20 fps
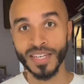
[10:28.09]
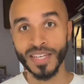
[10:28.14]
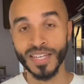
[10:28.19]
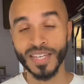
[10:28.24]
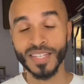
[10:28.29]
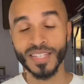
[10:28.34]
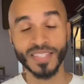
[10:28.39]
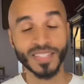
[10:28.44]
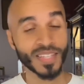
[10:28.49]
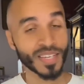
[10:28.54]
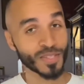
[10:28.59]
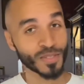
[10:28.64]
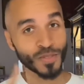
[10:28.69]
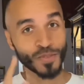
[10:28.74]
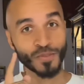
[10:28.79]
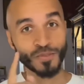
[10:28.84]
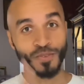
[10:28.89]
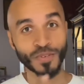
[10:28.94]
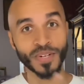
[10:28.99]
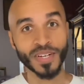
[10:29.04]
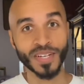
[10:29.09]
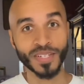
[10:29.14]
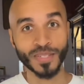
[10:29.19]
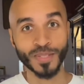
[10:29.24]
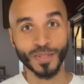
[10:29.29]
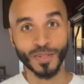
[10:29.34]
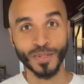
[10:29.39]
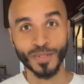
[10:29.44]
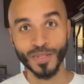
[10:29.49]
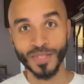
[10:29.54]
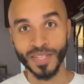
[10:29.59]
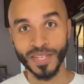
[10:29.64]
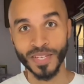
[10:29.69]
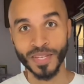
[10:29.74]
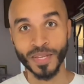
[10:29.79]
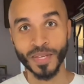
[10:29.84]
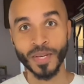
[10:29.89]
Stay tuned for next Thursday